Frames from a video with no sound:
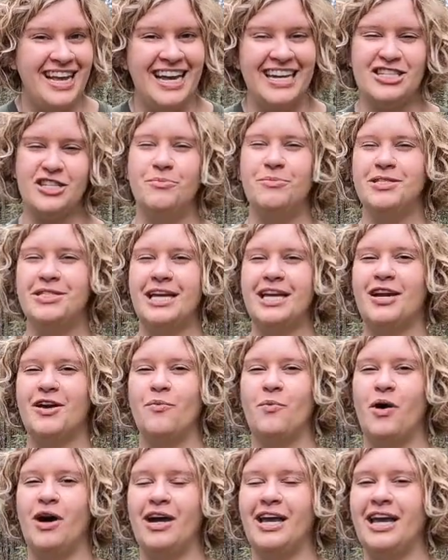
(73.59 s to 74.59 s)
It's almost like
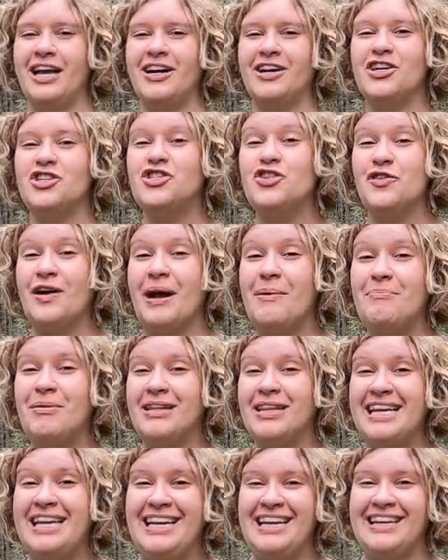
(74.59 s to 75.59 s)
you're walking on a
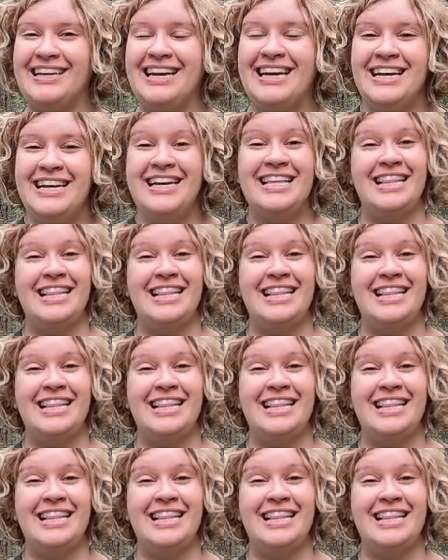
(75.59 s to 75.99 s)
trampoline.